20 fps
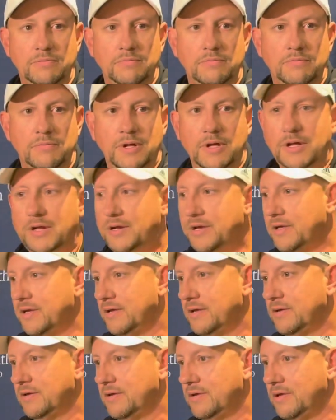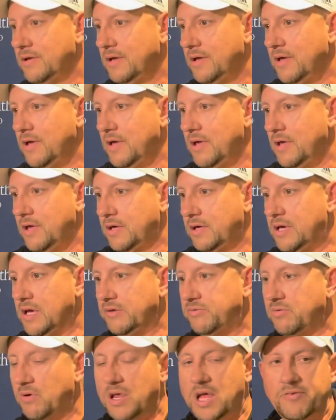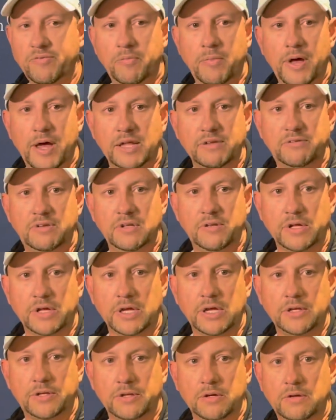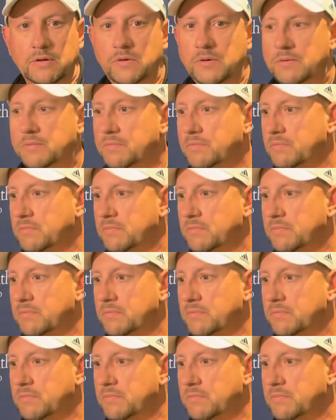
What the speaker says: Yeah. And kids really have a mindset they get to, and